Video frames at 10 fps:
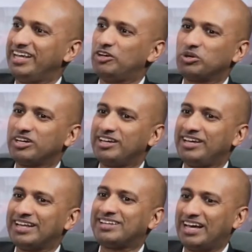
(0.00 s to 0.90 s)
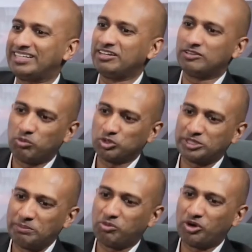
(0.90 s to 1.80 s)
don't get, I think the
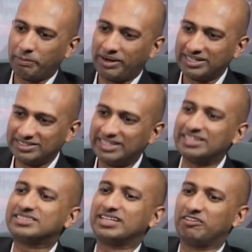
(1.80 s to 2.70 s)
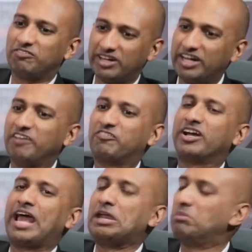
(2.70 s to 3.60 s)
most important part is it is a very
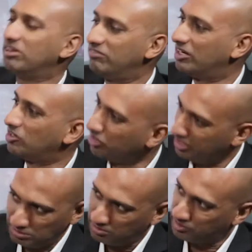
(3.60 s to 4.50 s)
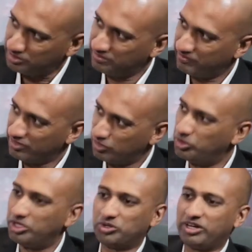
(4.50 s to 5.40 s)
different animal we are talking about.
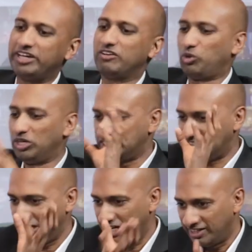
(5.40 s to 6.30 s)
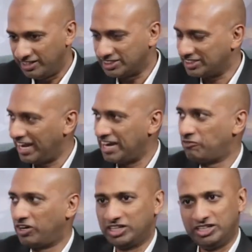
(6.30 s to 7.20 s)
You need to kind of holistically understand
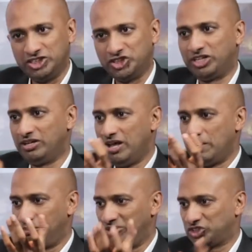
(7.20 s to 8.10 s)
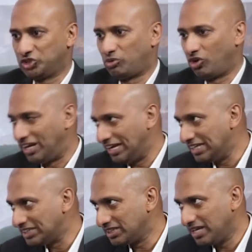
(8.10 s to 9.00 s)
what a digital business model
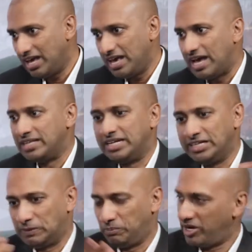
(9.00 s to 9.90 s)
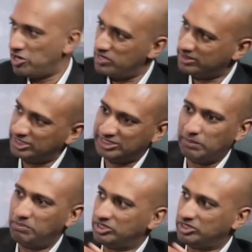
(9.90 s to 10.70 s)
is and then compare your existing